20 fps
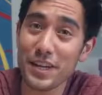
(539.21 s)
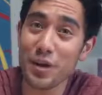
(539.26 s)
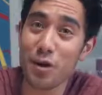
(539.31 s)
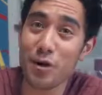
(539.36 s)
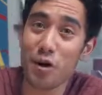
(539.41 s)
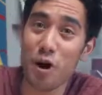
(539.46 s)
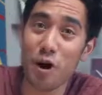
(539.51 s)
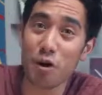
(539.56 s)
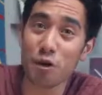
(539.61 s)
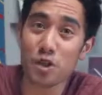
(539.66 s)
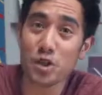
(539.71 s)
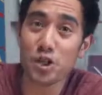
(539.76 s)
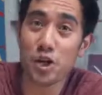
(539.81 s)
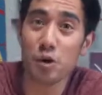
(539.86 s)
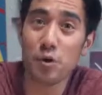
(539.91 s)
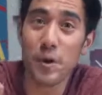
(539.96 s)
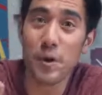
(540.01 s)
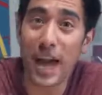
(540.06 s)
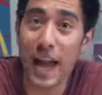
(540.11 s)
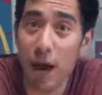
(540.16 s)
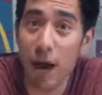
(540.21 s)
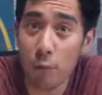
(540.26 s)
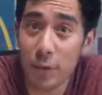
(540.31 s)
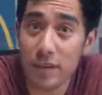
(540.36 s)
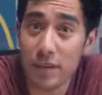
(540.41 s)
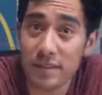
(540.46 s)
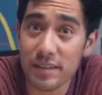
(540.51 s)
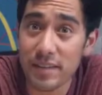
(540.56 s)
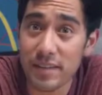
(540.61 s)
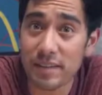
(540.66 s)
video, I'll show you how
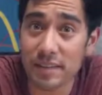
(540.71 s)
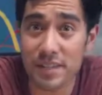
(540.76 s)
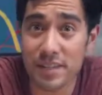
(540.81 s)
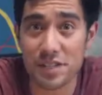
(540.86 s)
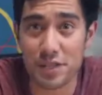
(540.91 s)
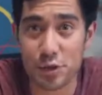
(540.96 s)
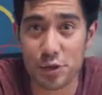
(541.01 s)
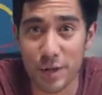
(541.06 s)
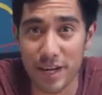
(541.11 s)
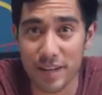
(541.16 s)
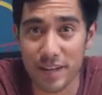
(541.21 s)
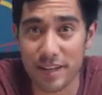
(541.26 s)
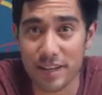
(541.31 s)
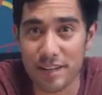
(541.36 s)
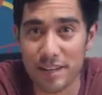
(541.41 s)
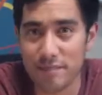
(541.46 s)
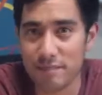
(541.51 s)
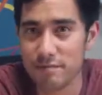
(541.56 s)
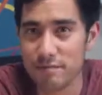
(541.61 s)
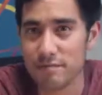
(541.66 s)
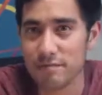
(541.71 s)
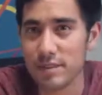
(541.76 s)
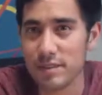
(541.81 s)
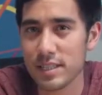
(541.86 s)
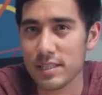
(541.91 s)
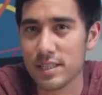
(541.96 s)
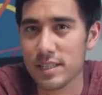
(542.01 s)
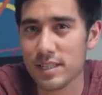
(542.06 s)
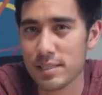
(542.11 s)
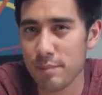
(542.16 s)
we did this trick.
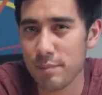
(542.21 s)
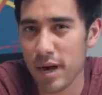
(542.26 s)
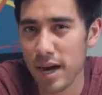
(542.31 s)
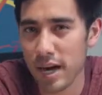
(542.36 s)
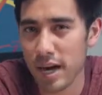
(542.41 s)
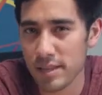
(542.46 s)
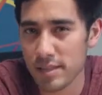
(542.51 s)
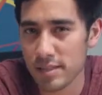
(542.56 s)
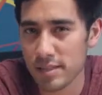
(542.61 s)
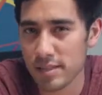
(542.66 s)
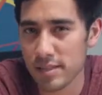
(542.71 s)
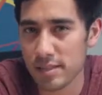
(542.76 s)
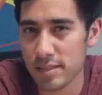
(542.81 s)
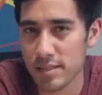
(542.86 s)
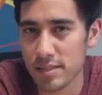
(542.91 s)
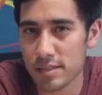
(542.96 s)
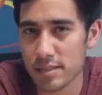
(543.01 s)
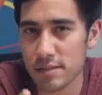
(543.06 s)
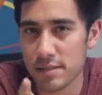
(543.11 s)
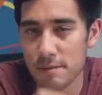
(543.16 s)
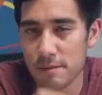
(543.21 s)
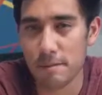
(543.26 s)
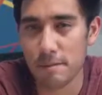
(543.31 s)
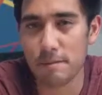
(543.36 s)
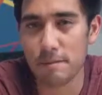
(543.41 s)
You could see some behind the scenes.